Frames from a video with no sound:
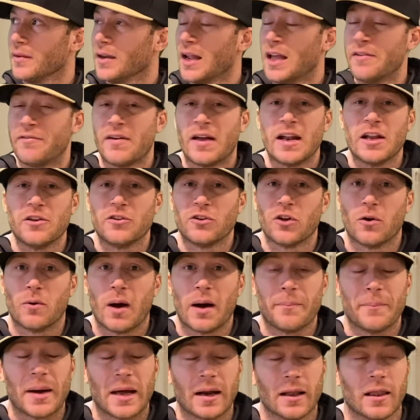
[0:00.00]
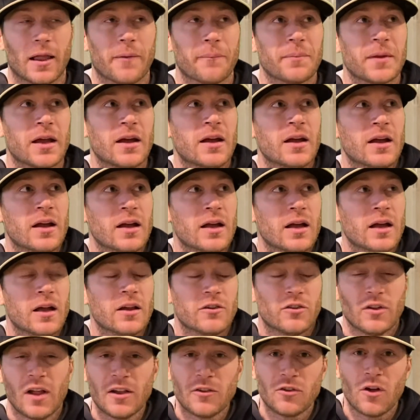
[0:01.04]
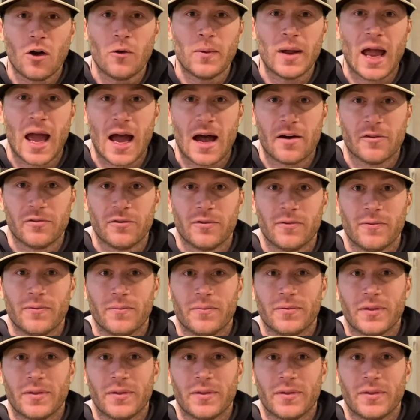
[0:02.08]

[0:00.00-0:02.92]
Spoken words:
If any show up, I don't know. So that's all we have.